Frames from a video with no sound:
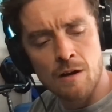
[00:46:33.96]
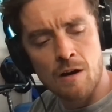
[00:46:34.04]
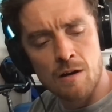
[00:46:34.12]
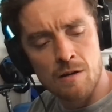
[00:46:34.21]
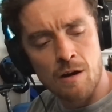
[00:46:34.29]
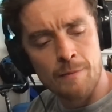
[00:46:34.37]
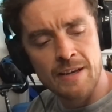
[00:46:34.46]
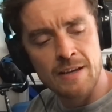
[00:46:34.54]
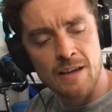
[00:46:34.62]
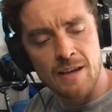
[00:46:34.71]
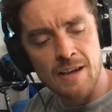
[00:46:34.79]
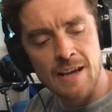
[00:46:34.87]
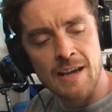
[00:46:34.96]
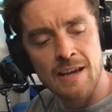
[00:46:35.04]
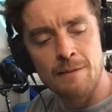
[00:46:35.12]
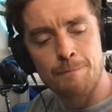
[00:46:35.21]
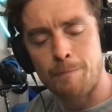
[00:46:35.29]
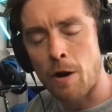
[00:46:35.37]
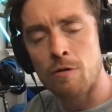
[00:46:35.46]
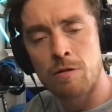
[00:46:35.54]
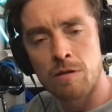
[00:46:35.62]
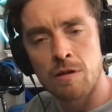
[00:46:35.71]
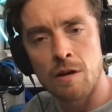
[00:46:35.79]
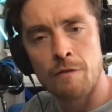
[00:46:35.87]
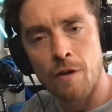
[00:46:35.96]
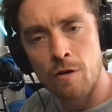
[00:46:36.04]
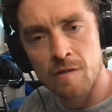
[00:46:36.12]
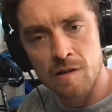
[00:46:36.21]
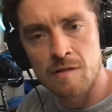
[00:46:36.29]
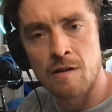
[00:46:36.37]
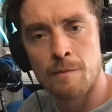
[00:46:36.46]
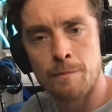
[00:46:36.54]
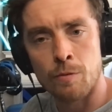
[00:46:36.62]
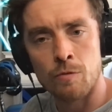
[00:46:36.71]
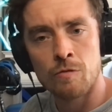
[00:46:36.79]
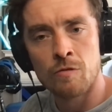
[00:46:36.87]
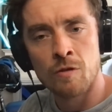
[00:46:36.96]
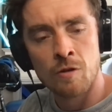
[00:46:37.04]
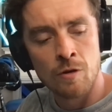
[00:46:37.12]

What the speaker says: I mean, both of those examples